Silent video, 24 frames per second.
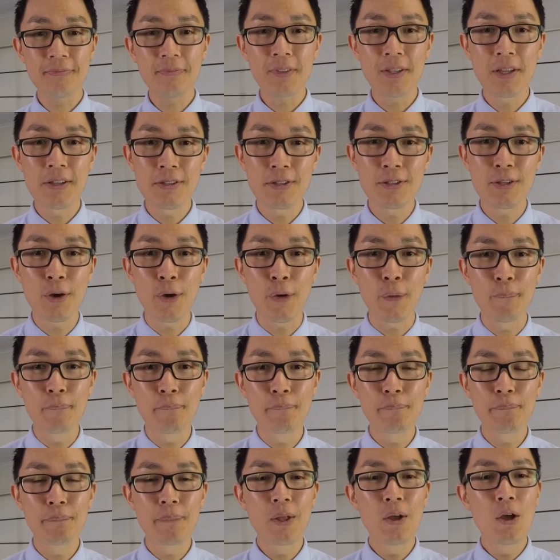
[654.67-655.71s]
So,
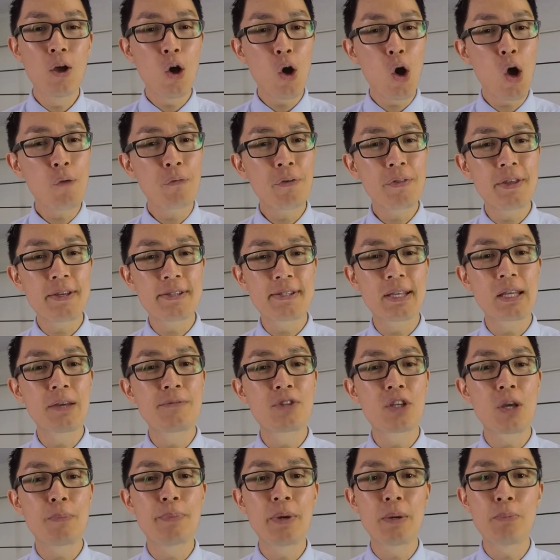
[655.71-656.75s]
Hopefully, this gives
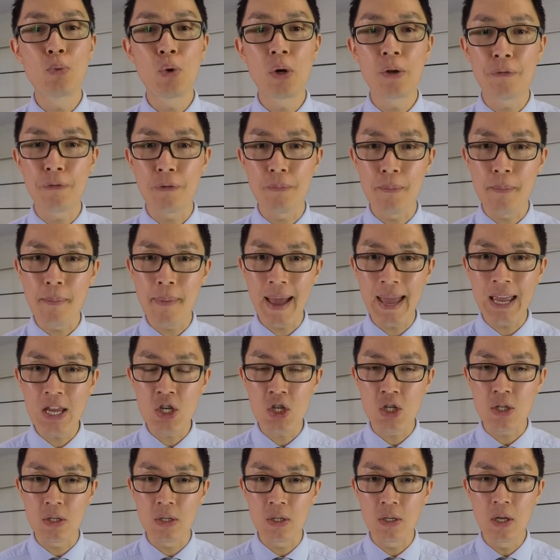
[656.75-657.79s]
you a bit more
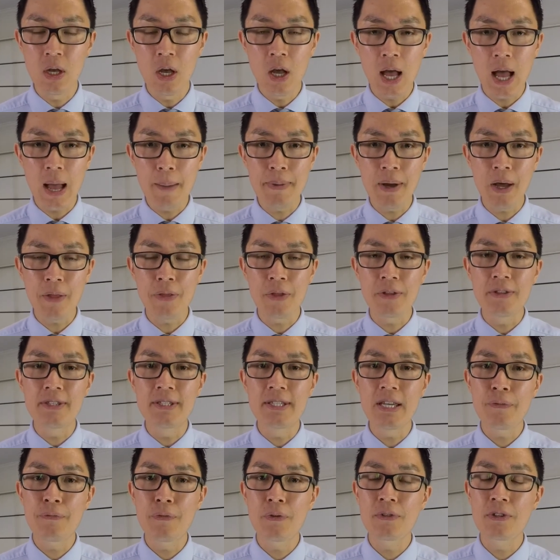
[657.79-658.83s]
information about the
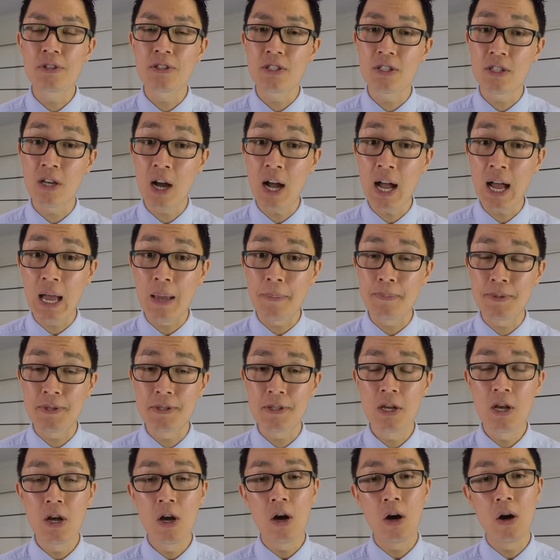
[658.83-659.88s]
different
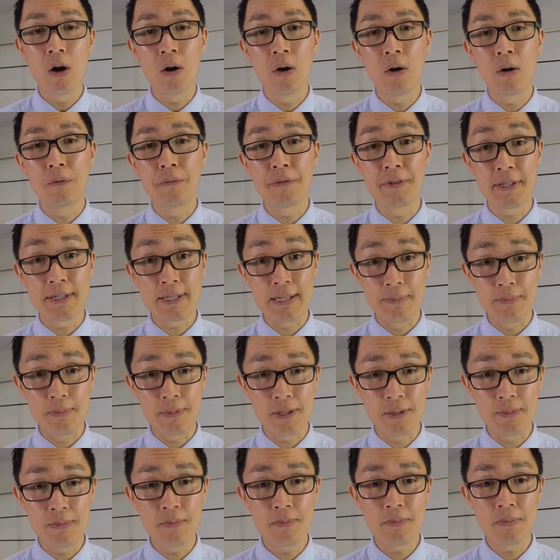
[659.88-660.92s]
types of
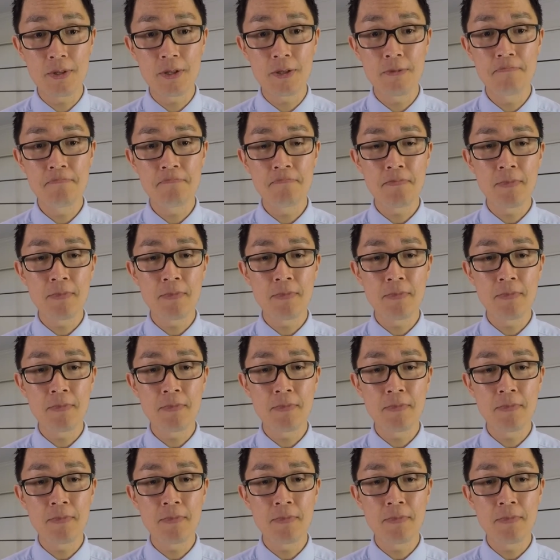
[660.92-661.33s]
symptoms.